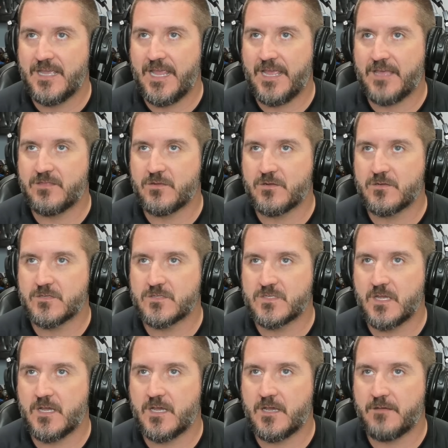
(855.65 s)
and there's
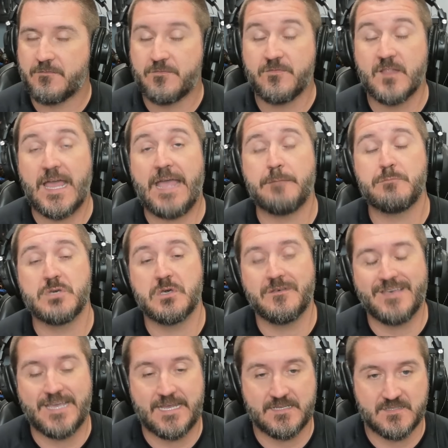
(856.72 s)
uh, flat bill
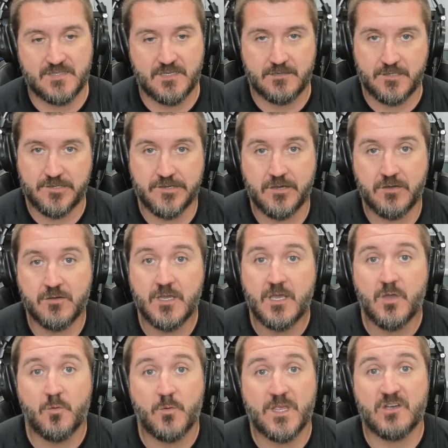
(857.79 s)
hats. There you go.
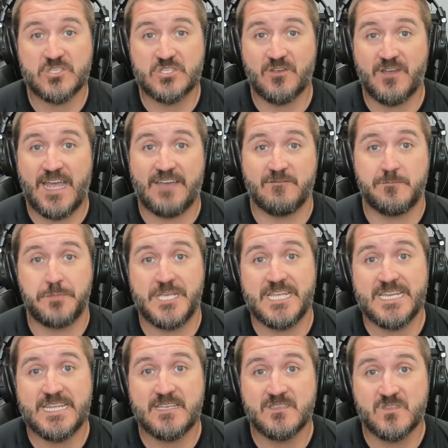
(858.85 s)
We also have
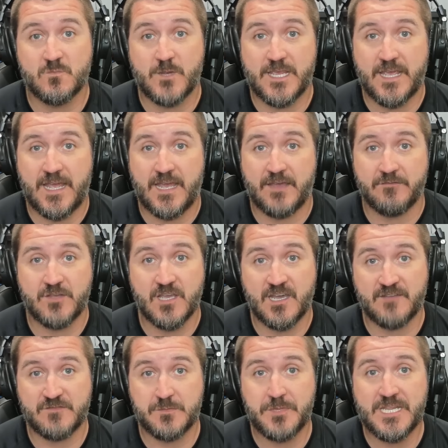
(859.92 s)
beanies. We have
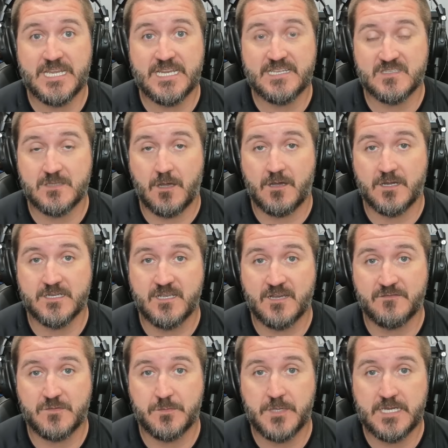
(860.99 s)
cuffed beanies,
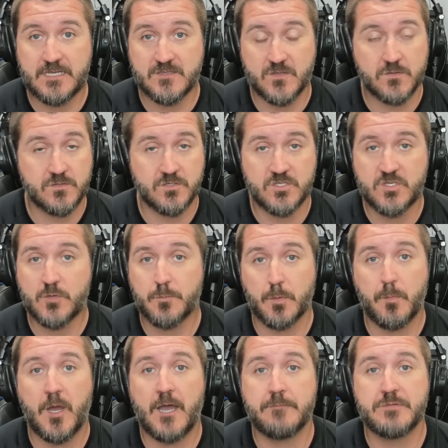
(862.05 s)
non-cuffed beanies. Those are super
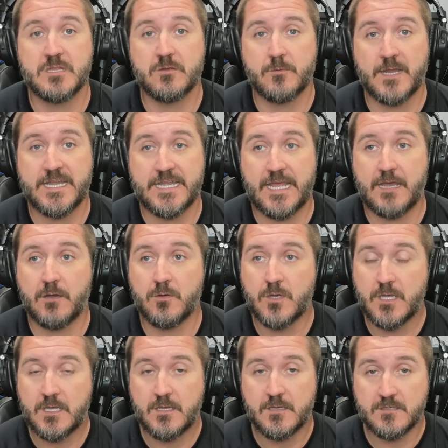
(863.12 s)
popular right now.
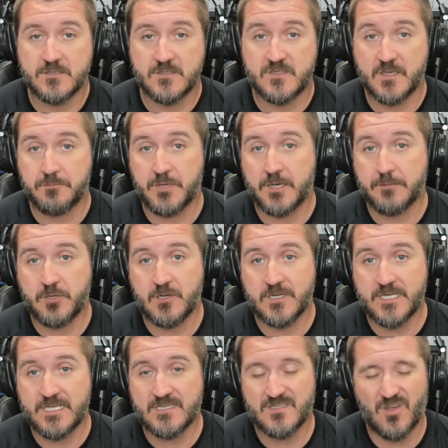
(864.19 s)
Zip up
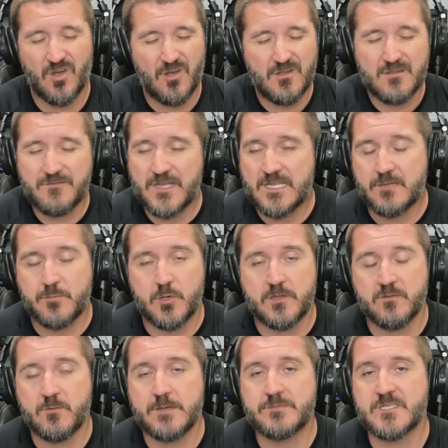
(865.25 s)
hoodies, all available on
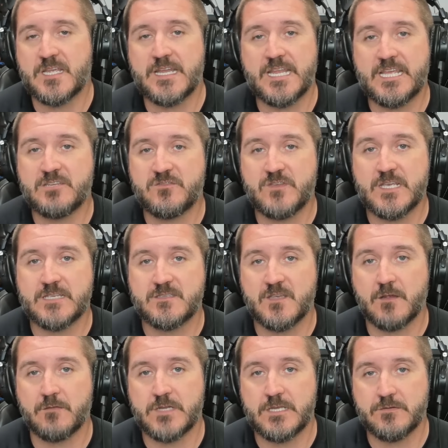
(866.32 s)
the website, H V A C
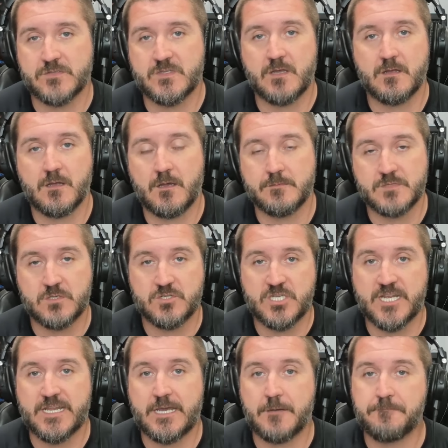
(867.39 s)
R videos dot com. So
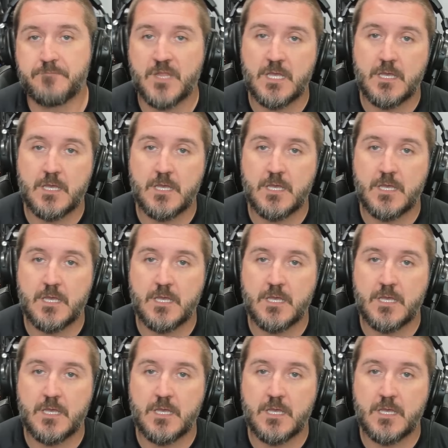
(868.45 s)
check it out.